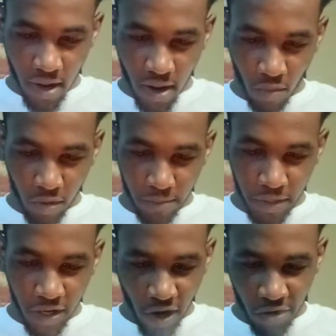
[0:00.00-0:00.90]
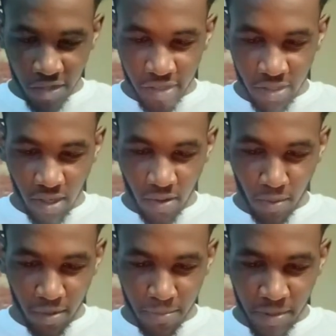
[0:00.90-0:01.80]
I want to be courteous and I
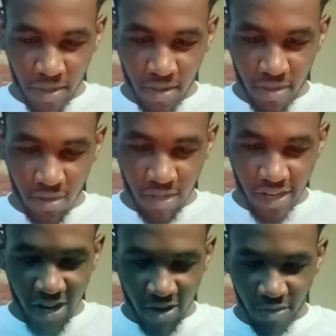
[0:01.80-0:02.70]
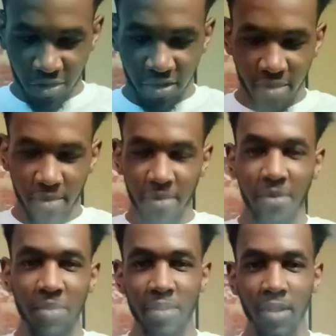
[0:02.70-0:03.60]
want to be caring
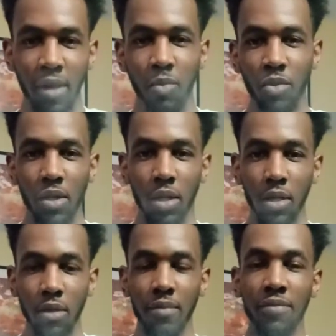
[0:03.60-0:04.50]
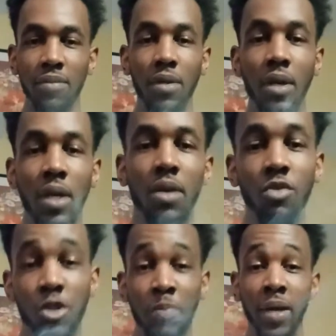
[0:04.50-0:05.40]
and I want to give
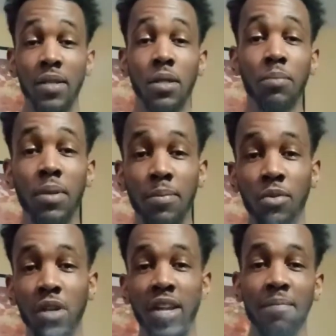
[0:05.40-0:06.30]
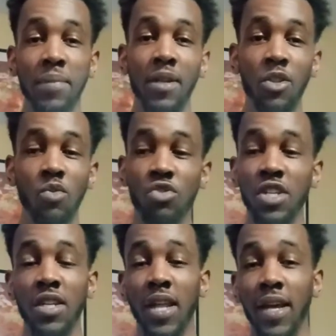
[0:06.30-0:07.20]
respect to the people that have been through
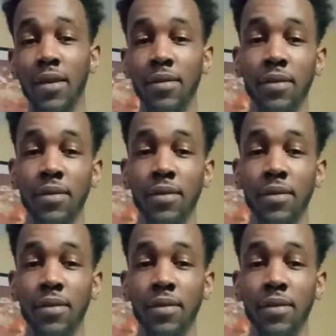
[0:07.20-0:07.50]
shit like,